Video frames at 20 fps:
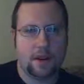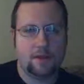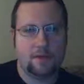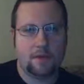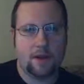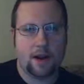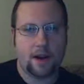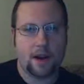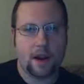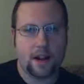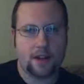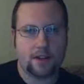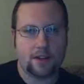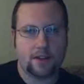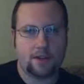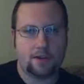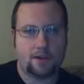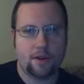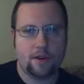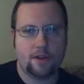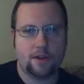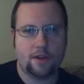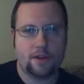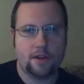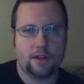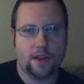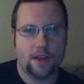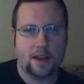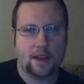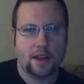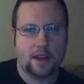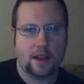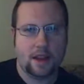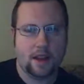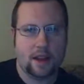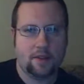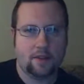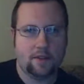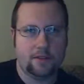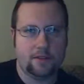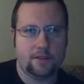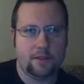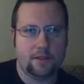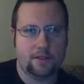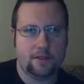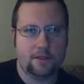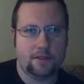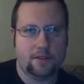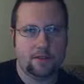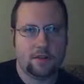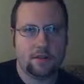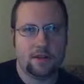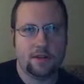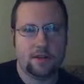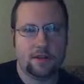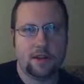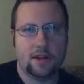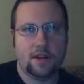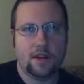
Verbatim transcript: Everybody Hates Chris, and he was also a,